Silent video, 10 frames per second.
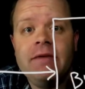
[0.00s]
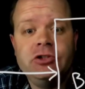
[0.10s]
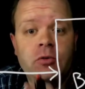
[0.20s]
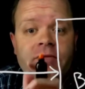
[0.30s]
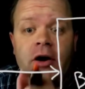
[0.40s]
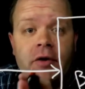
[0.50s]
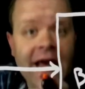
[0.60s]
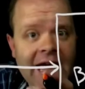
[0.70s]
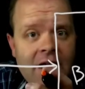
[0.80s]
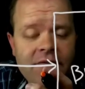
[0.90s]
So if I already
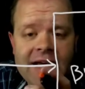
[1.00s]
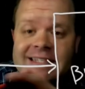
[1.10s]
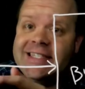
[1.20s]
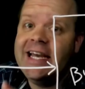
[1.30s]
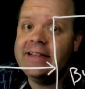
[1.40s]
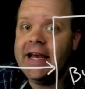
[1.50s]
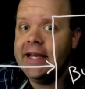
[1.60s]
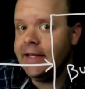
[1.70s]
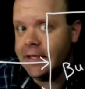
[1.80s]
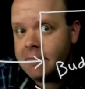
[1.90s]
have that, say like an
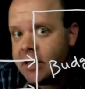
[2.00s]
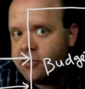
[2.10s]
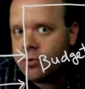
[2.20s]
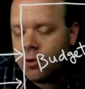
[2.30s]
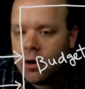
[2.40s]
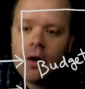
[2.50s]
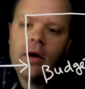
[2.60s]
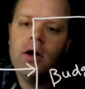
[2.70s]
eBay store,